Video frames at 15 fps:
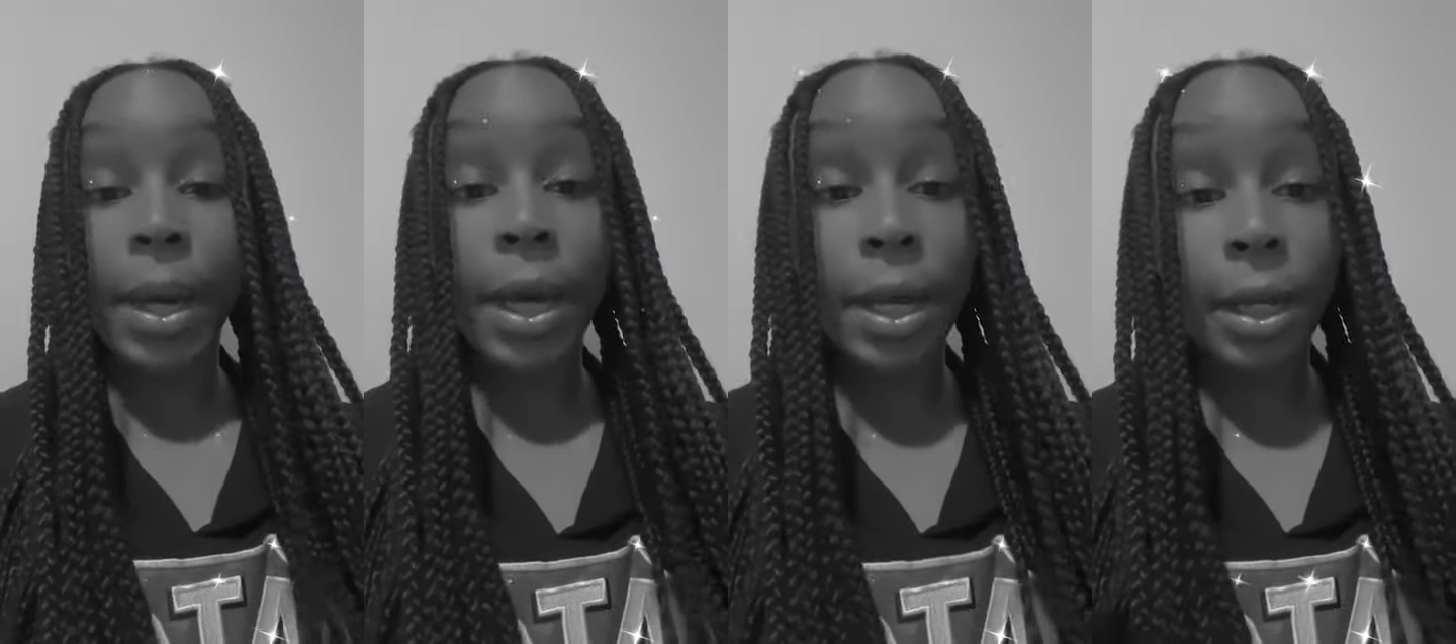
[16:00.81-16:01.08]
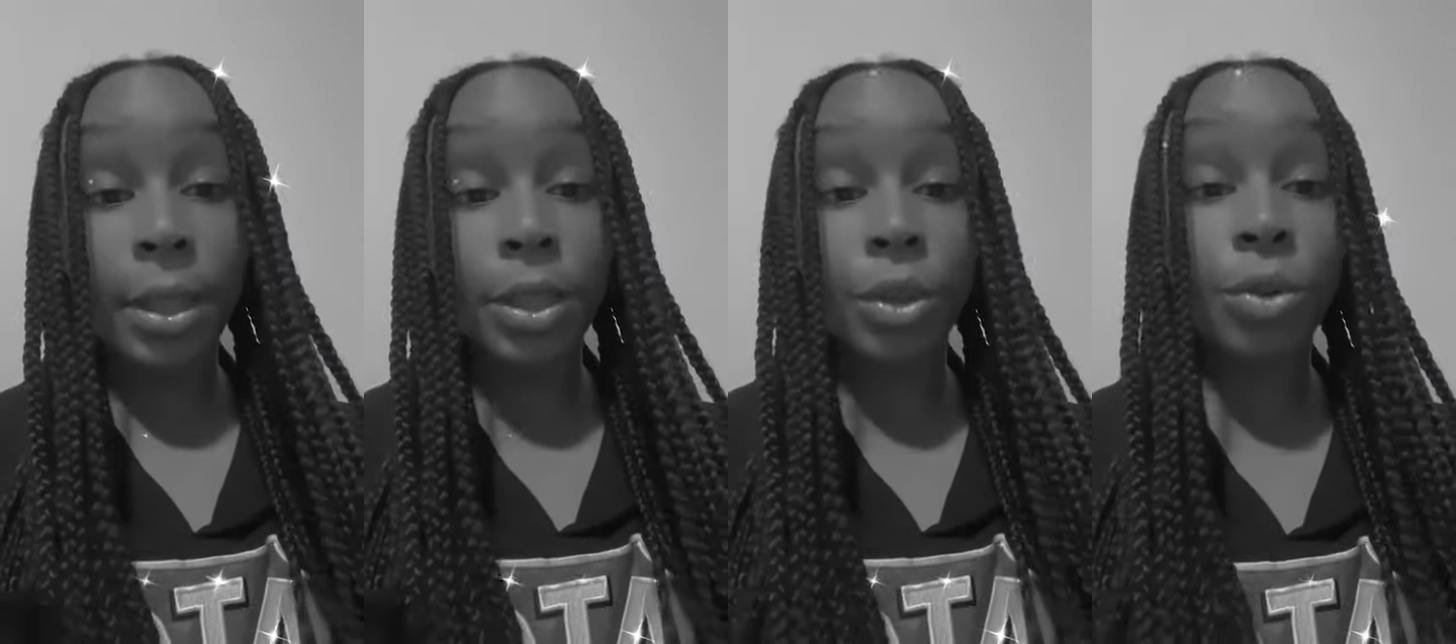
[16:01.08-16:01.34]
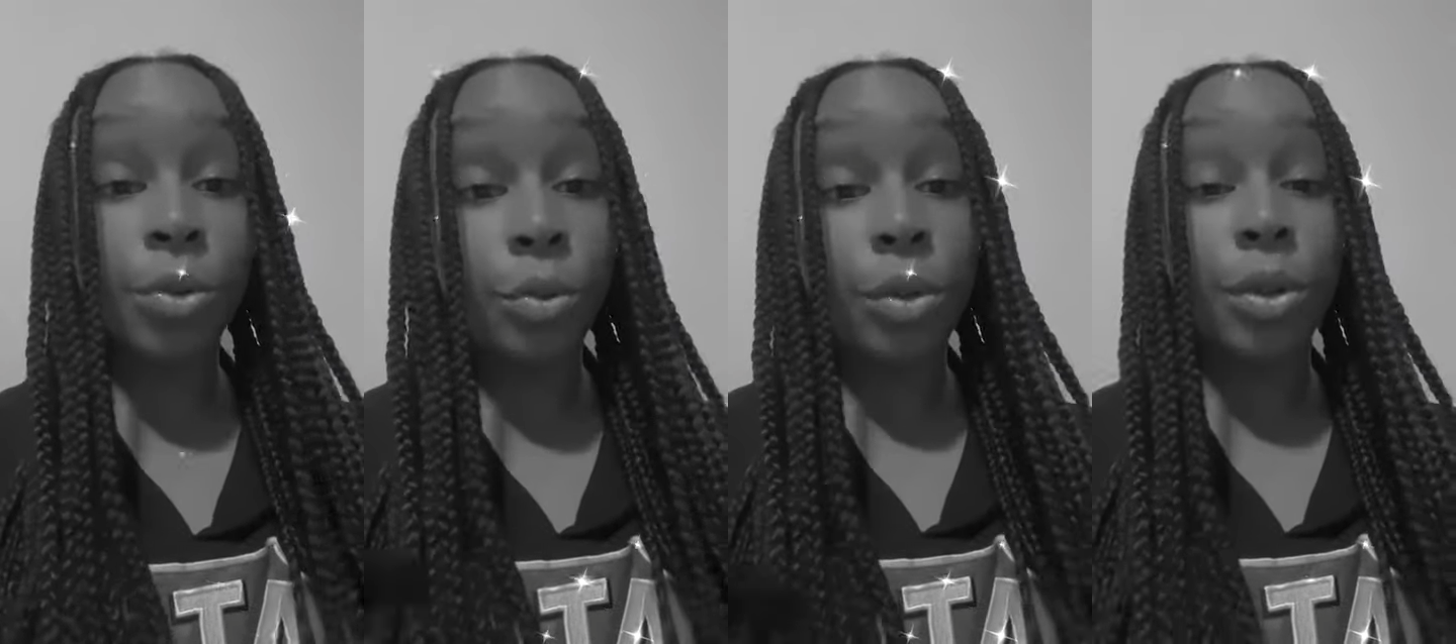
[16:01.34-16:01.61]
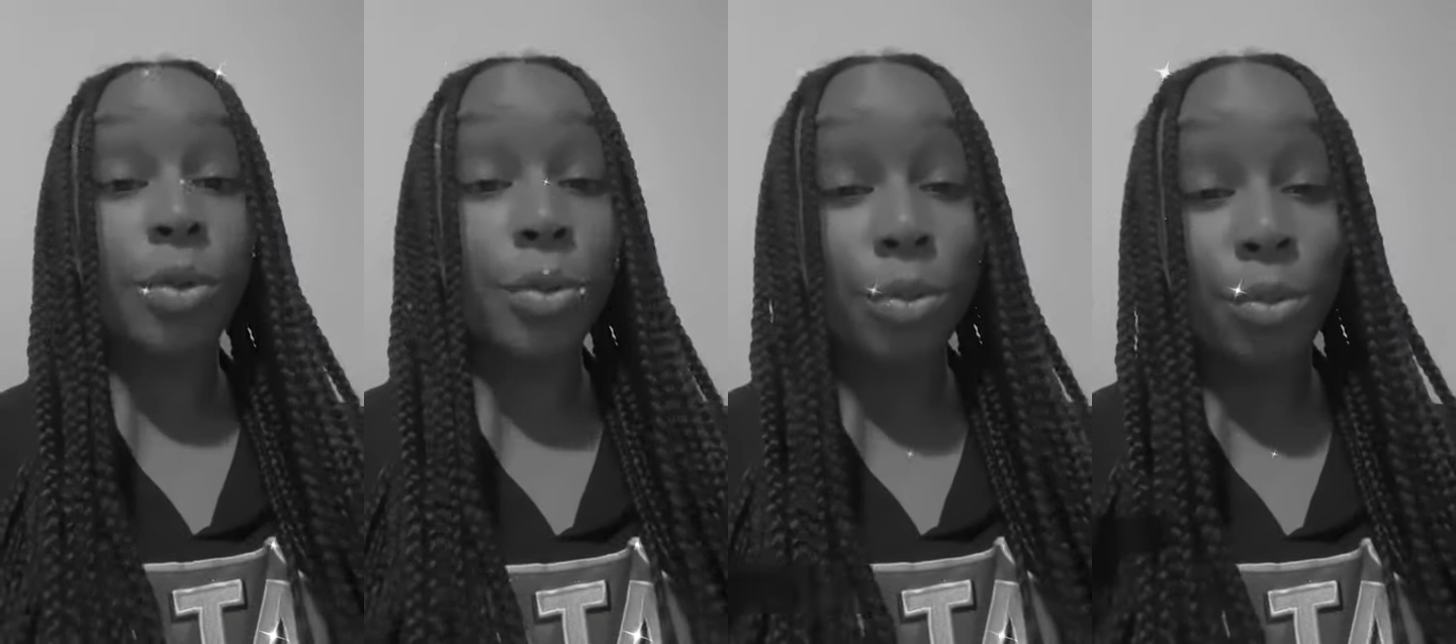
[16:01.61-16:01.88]
commanded
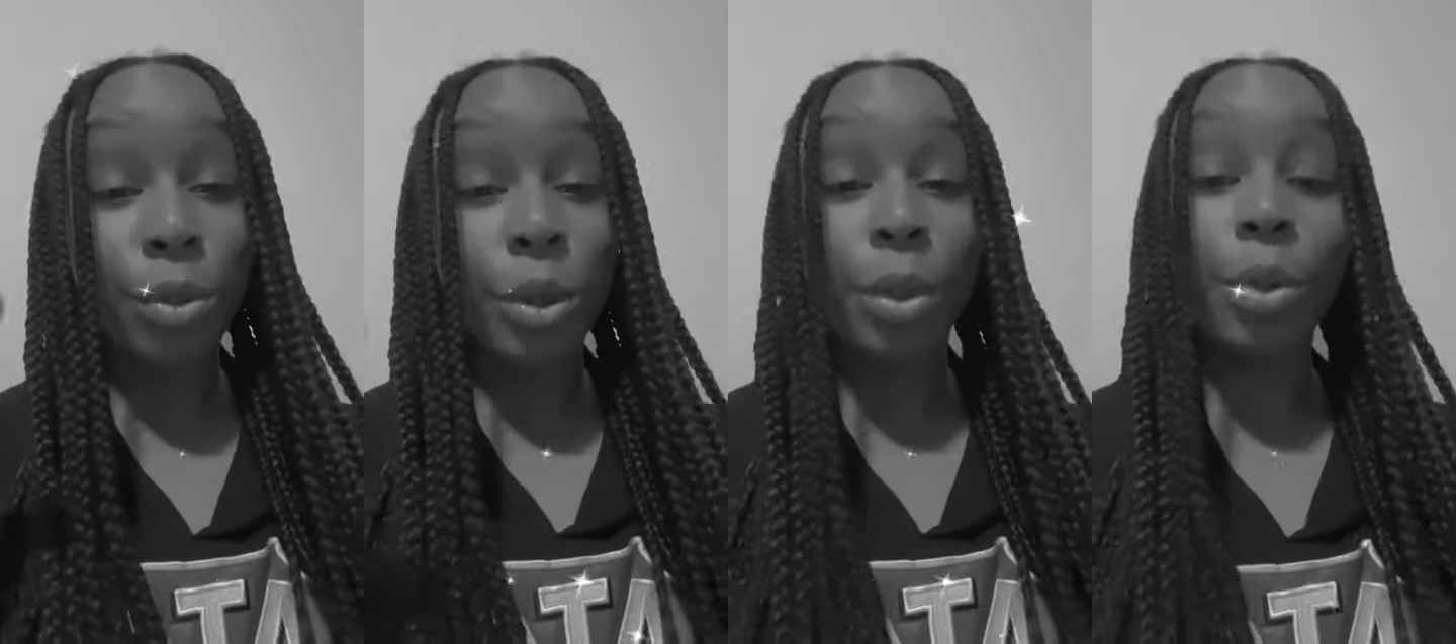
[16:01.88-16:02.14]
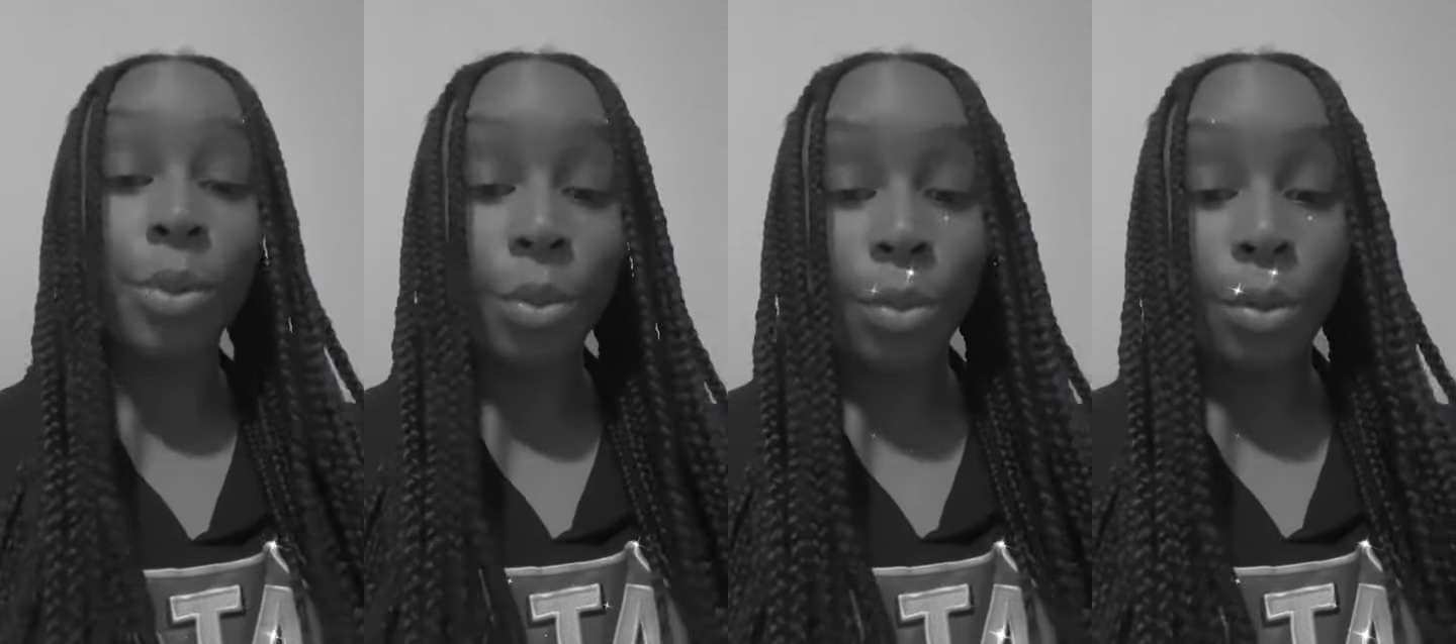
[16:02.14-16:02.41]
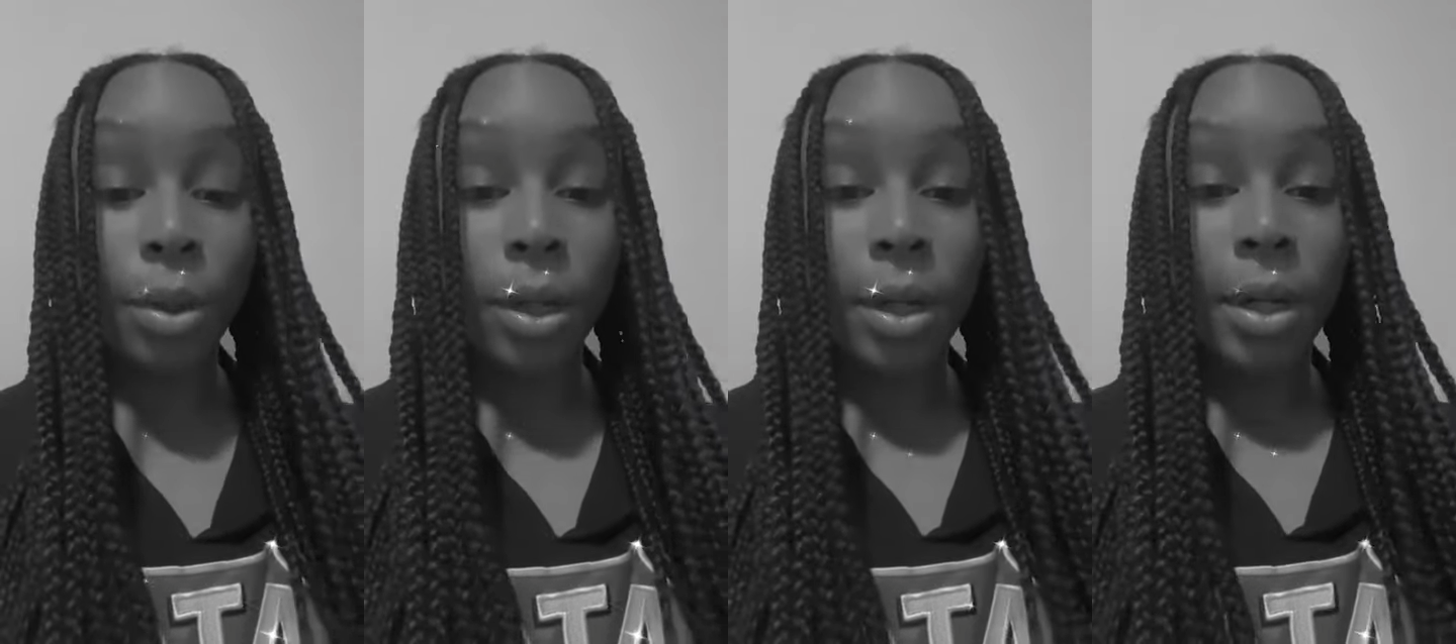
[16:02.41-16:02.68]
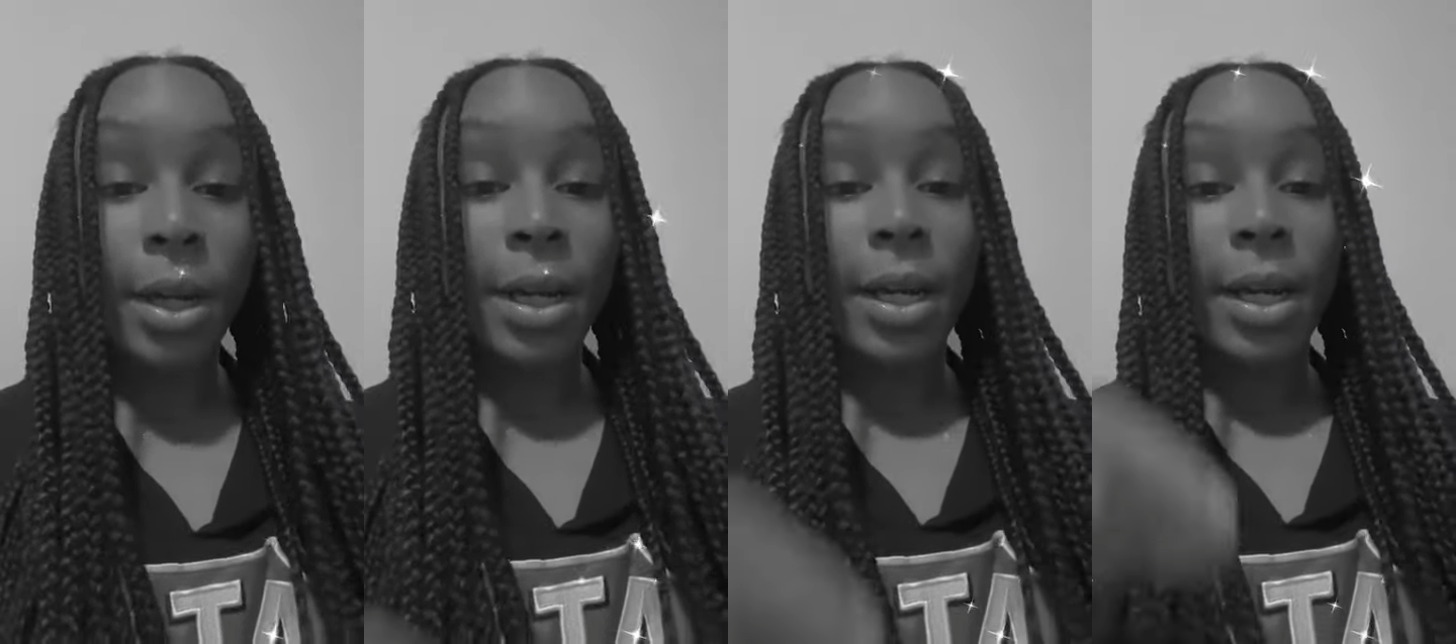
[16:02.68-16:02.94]
you to do.